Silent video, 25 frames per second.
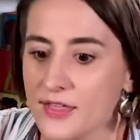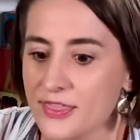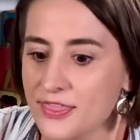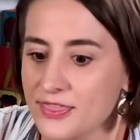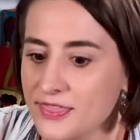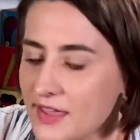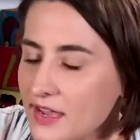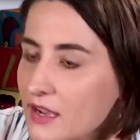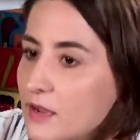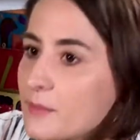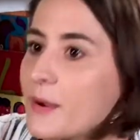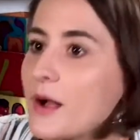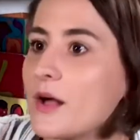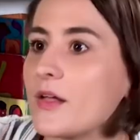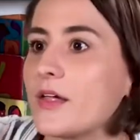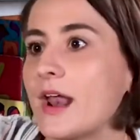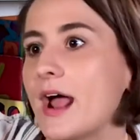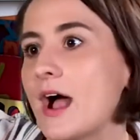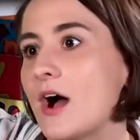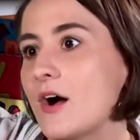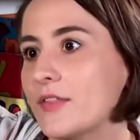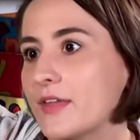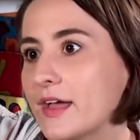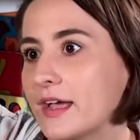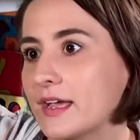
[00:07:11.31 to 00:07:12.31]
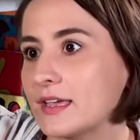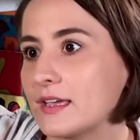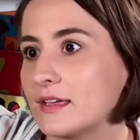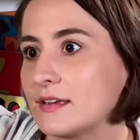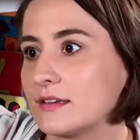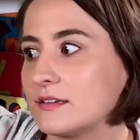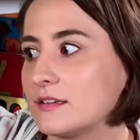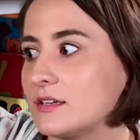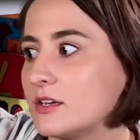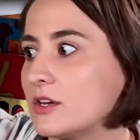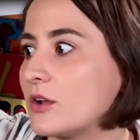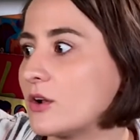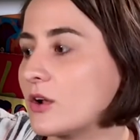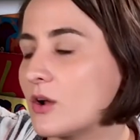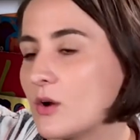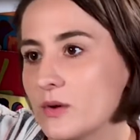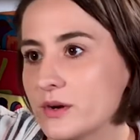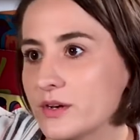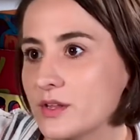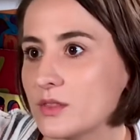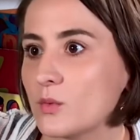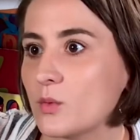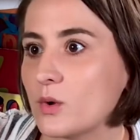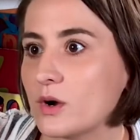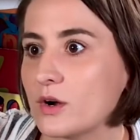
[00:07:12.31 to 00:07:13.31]
think about how that can, go
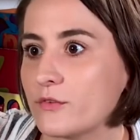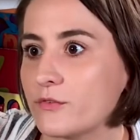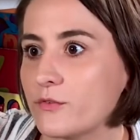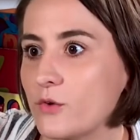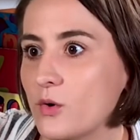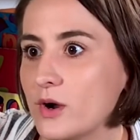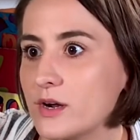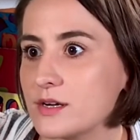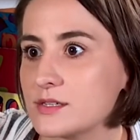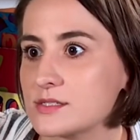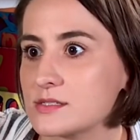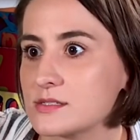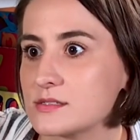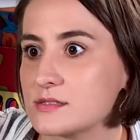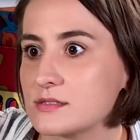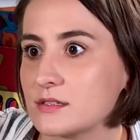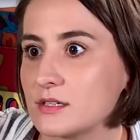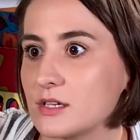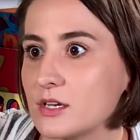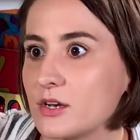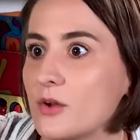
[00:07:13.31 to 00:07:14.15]
into the workforce.